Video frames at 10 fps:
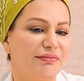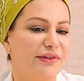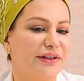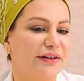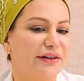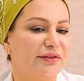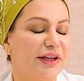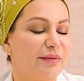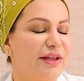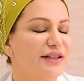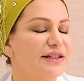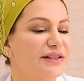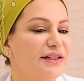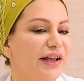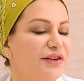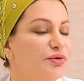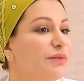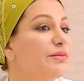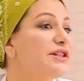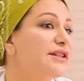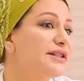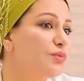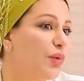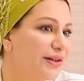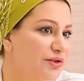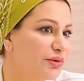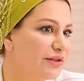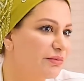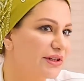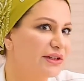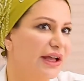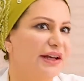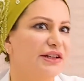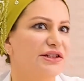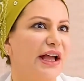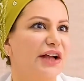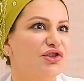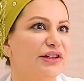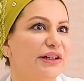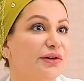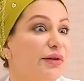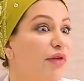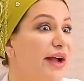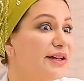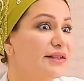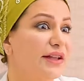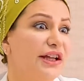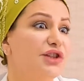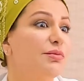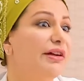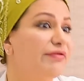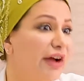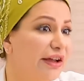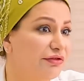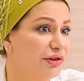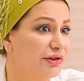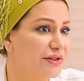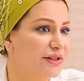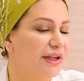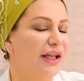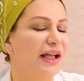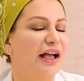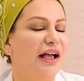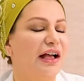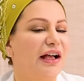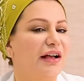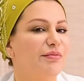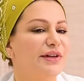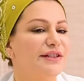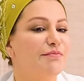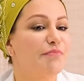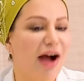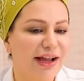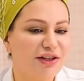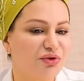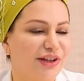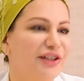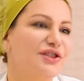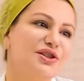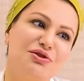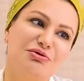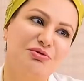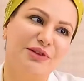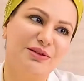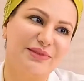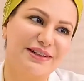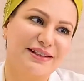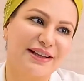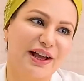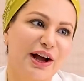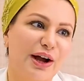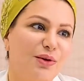the recommended treatment is one treatment, and it actually rewinds the age by 5 years. But my trick is 2 treatments. I